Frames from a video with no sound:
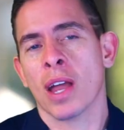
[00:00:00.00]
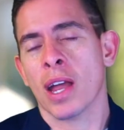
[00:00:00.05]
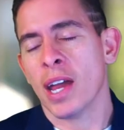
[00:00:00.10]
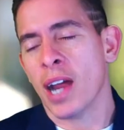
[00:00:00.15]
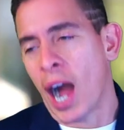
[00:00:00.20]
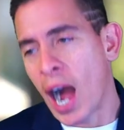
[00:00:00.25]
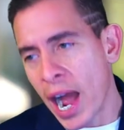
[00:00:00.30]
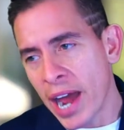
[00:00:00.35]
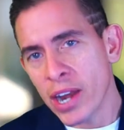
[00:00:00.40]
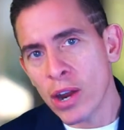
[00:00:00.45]

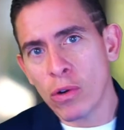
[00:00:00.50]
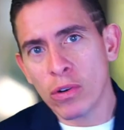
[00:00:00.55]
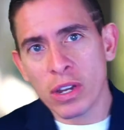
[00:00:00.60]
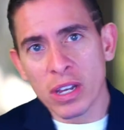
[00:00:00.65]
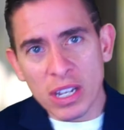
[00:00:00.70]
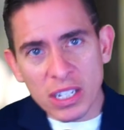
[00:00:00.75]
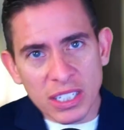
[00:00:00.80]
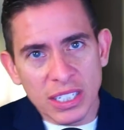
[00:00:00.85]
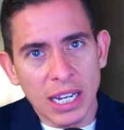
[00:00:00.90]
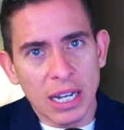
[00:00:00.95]
And I know
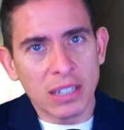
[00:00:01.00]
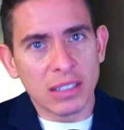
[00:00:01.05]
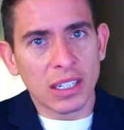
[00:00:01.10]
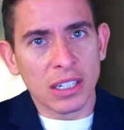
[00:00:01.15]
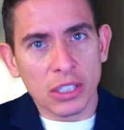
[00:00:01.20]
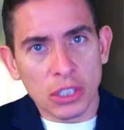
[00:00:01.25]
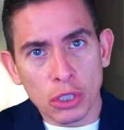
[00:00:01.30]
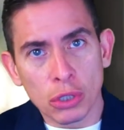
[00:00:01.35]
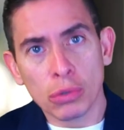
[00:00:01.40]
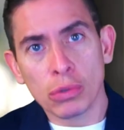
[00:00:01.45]
it sounds
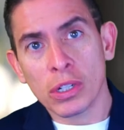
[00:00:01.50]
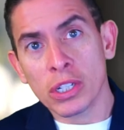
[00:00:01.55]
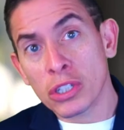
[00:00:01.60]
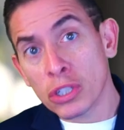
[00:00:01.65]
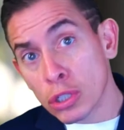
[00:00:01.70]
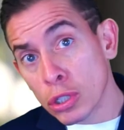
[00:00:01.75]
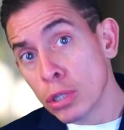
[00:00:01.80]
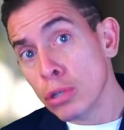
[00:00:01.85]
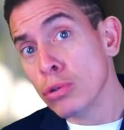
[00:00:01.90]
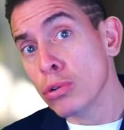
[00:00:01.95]
like
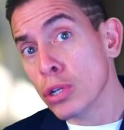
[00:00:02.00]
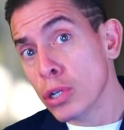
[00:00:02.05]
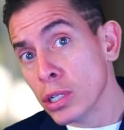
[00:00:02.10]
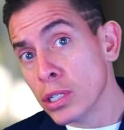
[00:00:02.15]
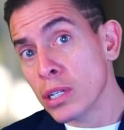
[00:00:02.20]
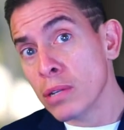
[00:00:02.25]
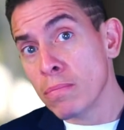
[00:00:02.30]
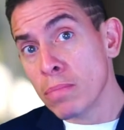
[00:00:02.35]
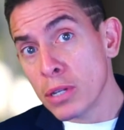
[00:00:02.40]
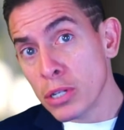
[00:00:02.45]
it's too
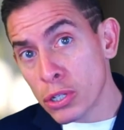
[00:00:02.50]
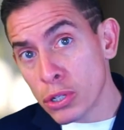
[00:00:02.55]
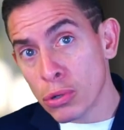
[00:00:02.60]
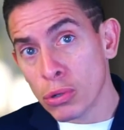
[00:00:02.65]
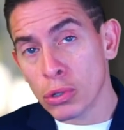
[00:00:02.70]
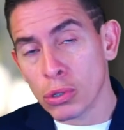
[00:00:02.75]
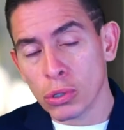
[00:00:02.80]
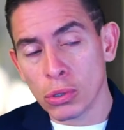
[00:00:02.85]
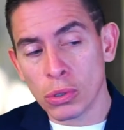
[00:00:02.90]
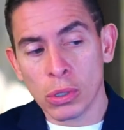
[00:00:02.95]
good to be
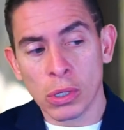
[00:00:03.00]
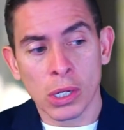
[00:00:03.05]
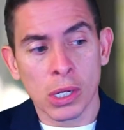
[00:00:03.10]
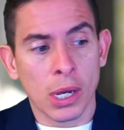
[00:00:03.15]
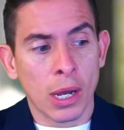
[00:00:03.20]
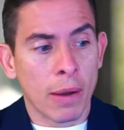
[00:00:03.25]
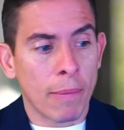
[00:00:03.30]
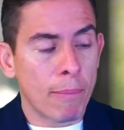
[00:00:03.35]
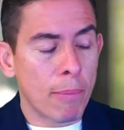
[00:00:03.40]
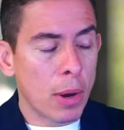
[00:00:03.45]
true,
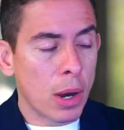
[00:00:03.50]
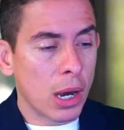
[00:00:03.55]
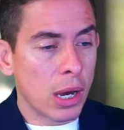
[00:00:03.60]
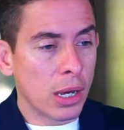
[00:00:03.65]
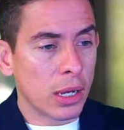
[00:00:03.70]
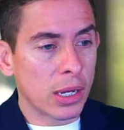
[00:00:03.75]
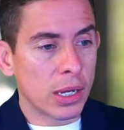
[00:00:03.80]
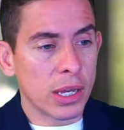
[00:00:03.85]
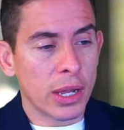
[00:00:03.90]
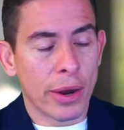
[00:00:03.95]

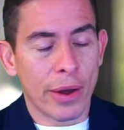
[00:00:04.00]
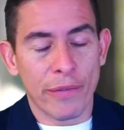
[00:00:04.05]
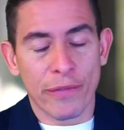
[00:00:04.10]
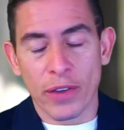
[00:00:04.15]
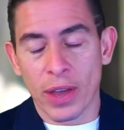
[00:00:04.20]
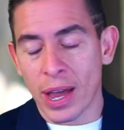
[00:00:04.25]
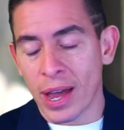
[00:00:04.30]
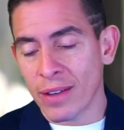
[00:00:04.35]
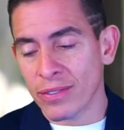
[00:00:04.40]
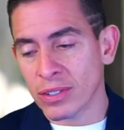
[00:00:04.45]
but you know, if
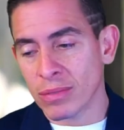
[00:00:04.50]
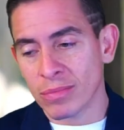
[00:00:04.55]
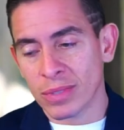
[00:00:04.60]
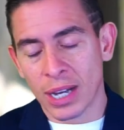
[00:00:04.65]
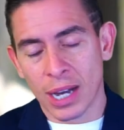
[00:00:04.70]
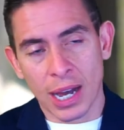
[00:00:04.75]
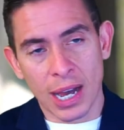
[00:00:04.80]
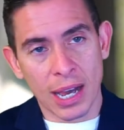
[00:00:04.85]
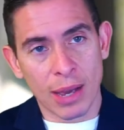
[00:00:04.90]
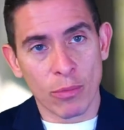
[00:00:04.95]
you have some
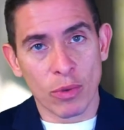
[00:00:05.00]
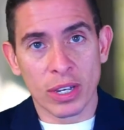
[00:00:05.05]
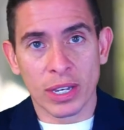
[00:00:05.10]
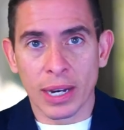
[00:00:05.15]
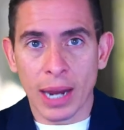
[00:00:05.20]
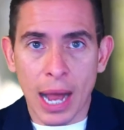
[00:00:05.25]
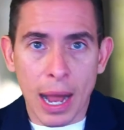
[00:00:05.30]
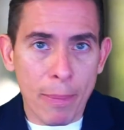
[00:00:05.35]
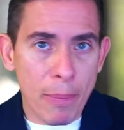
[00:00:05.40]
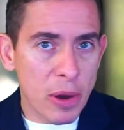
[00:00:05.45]
time, we
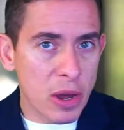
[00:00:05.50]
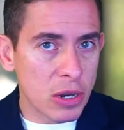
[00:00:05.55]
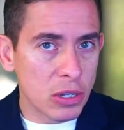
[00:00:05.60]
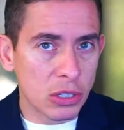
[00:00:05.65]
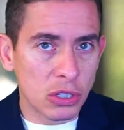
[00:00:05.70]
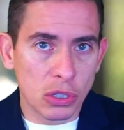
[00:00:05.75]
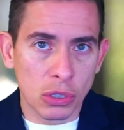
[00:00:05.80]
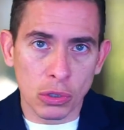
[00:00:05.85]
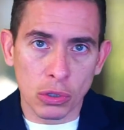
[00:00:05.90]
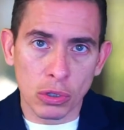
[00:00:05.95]
could hop on
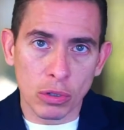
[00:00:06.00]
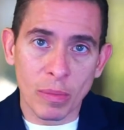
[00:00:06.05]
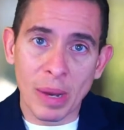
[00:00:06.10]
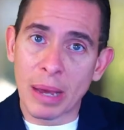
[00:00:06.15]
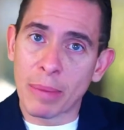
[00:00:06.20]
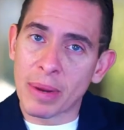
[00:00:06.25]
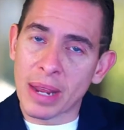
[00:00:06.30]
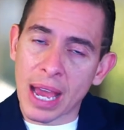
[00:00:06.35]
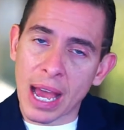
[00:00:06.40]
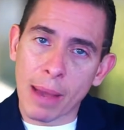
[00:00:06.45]
a Zoom.
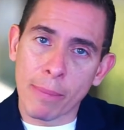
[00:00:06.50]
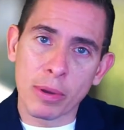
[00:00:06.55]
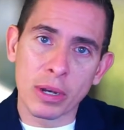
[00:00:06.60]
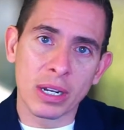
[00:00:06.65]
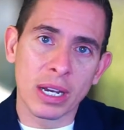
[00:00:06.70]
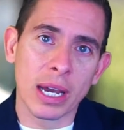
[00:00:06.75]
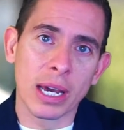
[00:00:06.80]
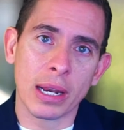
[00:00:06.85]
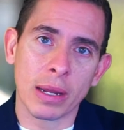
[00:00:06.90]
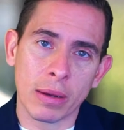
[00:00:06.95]
I'd be happy
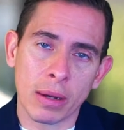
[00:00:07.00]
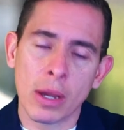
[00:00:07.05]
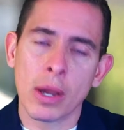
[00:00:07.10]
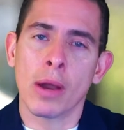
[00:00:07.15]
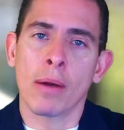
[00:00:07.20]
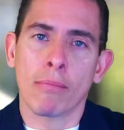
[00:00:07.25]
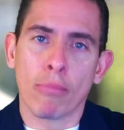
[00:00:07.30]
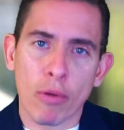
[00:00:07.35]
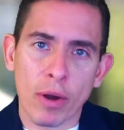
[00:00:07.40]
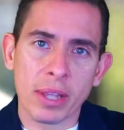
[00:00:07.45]
to kind of
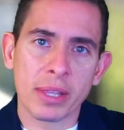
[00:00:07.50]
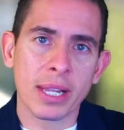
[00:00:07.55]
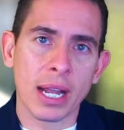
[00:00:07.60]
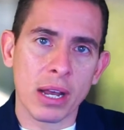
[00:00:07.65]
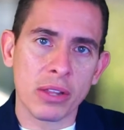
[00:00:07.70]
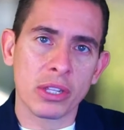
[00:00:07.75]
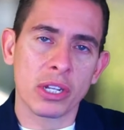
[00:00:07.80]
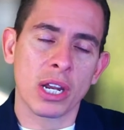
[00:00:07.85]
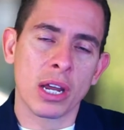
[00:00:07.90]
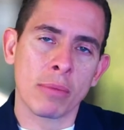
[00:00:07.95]
break
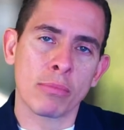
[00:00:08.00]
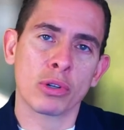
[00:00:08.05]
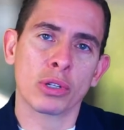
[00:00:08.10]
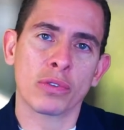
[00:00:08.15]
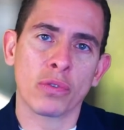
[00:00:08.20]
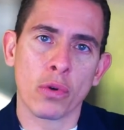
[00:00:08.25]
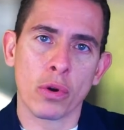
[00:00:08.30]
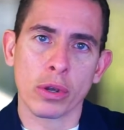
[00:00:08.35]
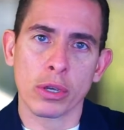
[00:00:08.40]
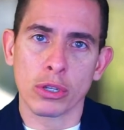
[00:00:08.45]
down the numbers
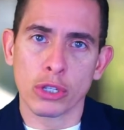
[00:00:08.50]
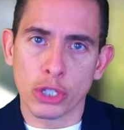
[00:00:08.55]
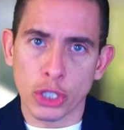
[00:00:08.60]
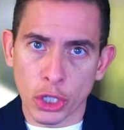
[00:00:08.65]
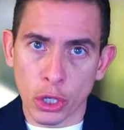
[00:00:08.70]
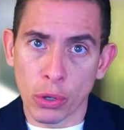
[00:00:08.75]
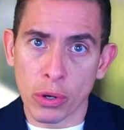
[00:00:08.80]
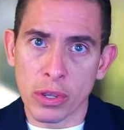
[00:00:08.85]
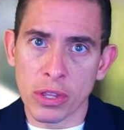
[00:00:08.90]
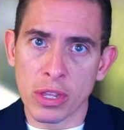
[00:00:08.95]
for you,
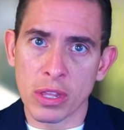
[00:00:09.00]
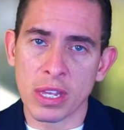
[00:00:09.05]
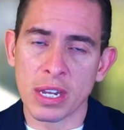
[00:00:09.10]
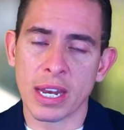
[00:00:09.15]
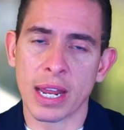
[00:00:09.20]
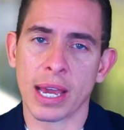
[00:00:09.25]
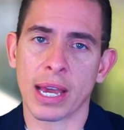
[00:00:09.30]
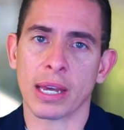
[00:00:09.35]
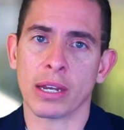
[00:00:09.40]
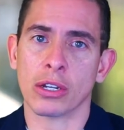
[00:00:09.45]
show you the
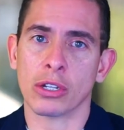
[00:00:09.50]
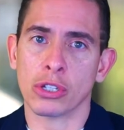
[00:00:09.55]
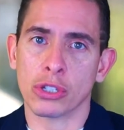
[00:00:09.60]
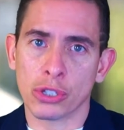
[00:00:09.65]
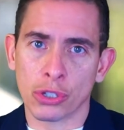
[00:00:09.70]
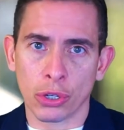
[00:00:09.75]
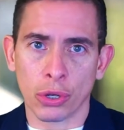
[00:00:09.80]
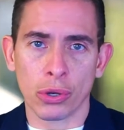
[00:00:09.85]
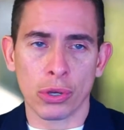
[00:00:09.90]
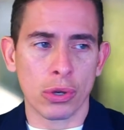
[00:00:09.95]
data,
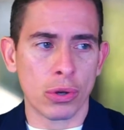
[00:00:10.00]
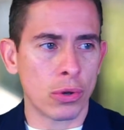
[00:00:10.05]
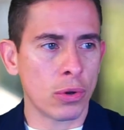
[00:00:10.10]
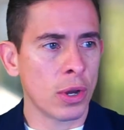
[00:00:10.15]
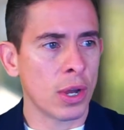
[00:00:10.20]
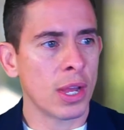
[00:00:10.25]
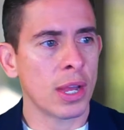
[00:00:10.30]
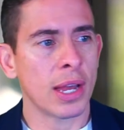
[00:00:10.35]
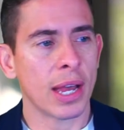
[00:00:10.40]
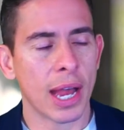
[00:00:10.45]
show you
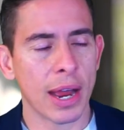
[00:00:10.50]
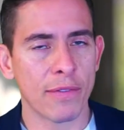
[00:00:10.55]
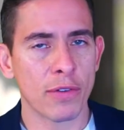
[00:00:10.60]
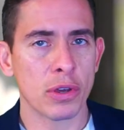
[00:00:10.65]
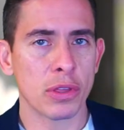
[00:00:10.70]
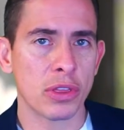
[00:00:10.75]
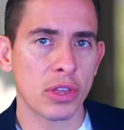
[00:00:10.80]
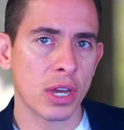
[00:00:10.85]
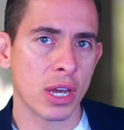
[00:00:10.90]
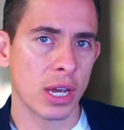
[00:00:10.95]

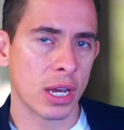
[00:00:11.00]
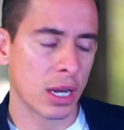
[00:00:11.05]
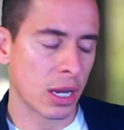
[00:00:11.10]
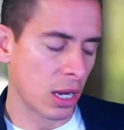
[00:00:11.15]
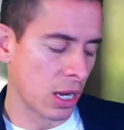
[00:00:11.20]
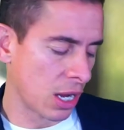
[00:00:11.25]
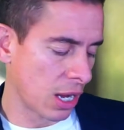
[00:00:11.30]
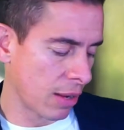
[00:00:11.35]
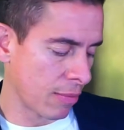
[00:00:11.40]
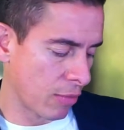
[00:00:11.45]
everything,
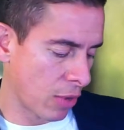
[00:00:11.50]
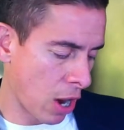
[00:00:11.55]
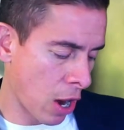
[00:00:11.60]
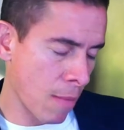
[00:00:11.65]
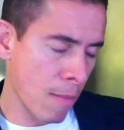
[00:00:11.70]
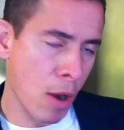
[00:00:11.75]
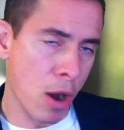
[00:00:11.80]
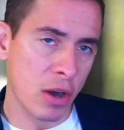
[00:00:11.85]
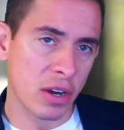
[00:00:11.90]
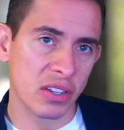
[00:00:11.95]

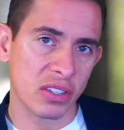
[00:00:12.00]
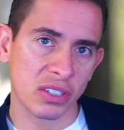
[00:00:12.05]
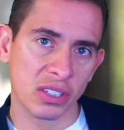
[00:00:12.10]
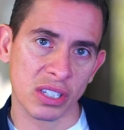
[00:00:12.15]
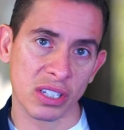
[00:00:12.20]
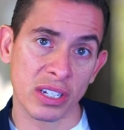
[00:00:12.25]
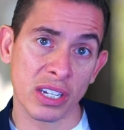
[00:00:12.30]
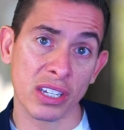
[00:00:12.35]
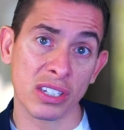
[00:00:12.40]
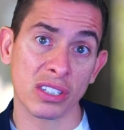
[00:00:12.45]
our market
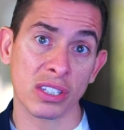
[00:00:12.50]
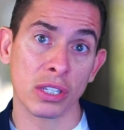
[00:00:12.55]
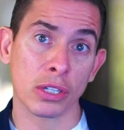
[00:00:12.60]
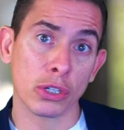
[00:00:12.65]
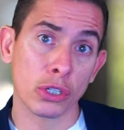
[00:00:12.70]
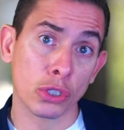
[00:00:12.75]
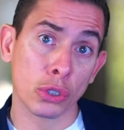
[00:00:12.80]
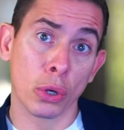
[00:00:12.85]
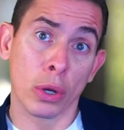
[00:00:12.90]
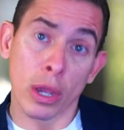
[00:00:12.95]

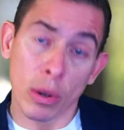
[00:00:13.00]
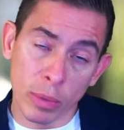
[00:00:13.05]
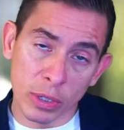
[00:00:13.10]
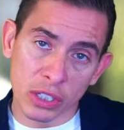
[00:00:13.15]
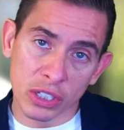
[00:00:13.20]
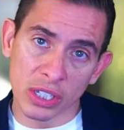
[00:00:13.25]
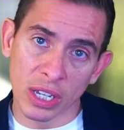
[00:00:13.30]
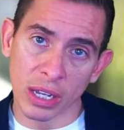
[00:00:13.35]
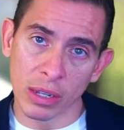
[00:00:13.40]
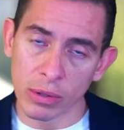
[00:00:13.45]
statistics, show you
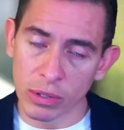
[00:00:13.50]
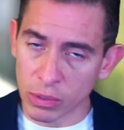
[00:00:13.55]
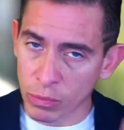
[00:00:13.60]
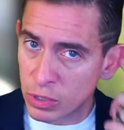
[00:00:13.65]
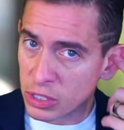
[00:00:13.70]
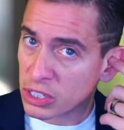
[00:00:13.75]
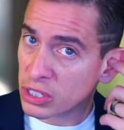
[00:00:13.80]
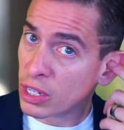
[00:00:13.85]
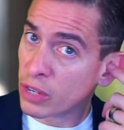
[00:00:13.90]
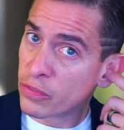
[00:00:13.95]
what stuff
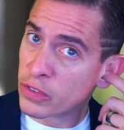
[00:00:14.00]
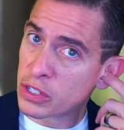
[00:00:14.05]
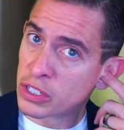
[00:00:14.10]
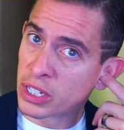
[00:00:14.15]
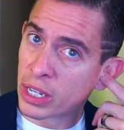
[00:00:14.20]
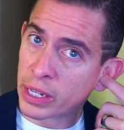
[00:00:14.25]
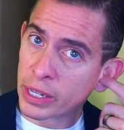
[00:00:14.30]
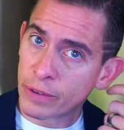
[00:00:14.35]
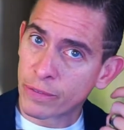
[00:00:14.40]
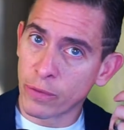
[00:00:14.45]
is
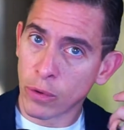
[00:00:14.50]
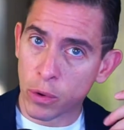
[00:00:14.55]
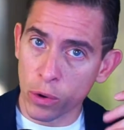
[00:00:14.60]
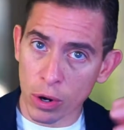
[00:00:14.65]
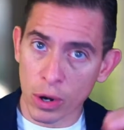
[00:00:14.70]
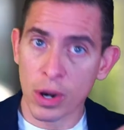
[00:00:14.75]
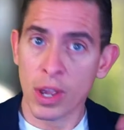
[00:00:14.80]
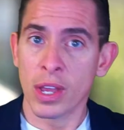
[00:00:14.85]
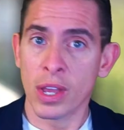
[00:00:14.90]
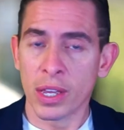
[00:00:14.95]
selling
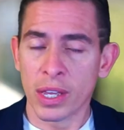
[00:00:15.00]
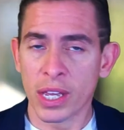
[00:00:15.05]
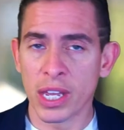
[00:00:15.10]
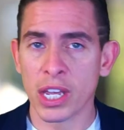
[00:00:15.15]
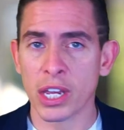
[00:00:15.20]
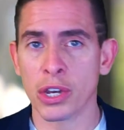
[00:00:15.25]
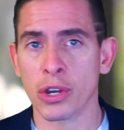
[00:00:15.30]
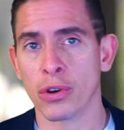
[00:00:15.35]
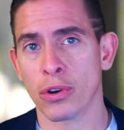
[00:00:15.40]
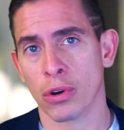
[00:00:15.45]
for
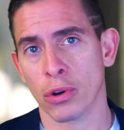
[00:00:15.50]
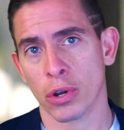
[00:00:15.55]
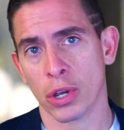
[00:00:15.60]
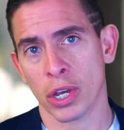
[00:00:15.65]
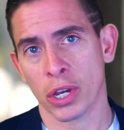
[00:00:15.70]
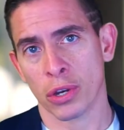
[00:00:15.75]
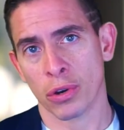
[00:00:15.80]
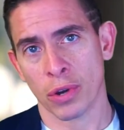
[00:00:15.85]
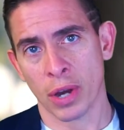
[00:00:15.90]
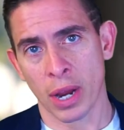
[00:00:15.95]
in your
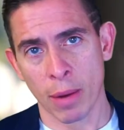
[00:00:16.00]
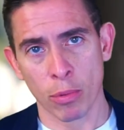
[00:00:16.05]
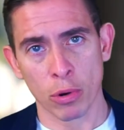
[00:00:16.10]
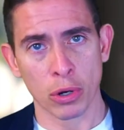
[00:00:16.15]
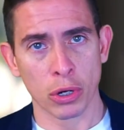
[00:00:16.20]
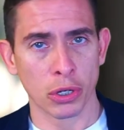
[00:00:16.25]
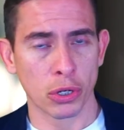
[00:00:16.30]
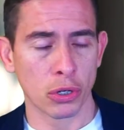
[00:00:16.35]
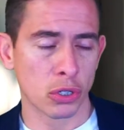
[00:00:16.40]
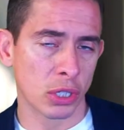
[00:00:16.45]

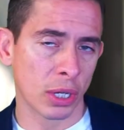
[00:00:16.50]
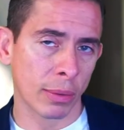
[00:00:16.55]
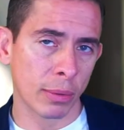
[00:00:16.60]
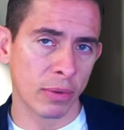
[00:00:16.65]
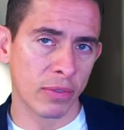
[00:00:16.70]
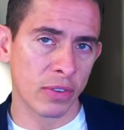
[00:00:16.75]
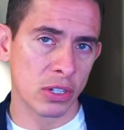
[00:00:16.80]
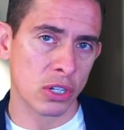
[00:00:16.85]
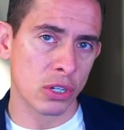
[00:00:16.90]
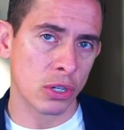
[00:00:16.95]
neighborhood, your
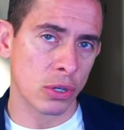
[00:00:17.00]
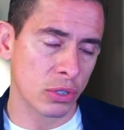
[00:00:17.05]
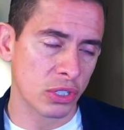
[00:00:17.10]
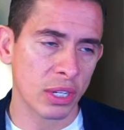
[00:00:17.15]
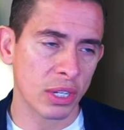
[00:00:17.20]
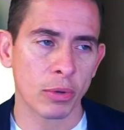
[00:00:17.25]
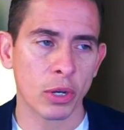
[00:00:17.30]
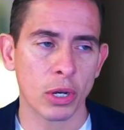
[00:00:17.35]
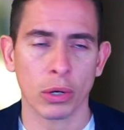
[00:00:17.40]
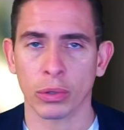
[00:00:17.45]
subdivision, your
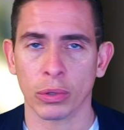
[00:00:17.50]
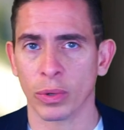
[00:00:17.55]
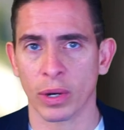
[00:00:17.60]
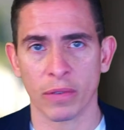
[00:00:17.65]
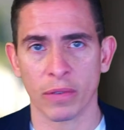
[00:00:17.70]
zip code,